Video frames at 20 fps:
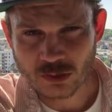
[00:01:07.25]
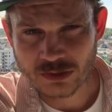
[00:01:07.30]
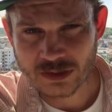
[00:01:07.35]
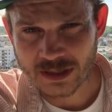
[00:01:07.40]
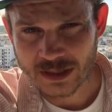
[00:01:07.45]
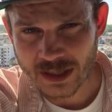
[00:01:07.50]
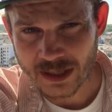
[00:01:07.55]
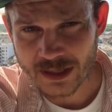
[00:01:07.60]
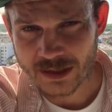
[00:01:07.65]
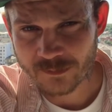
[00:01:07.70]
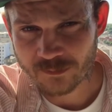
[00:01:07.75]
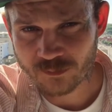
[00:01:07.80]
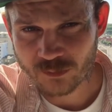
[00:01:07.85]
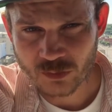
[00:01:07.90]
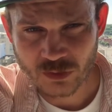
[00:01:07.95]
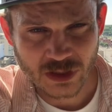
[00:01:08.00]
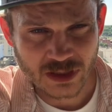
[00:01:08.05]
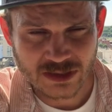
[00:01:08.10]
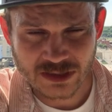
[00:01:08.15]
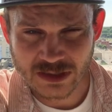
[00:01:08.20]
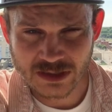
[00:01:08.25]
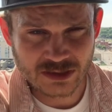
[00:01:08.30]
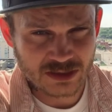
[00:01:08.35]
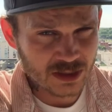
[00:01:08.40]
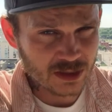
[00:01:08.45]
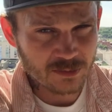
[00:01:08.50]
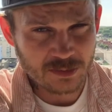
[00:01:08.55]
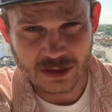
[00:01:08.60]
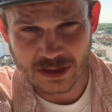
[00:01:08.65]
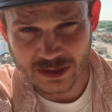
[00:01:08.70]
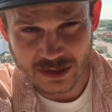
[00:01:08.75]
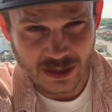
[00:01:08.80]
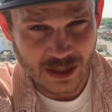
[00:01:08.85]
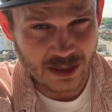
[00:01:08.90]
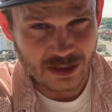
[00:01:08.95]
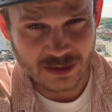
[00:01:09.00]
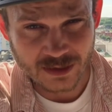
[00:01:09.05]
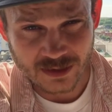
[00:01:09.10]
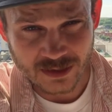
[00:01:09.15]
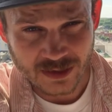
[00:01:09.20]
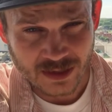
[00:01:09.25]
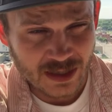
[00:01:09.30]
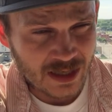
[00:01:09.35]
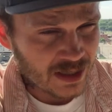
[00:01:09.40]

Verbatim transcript: tonight, this is gonna be the end.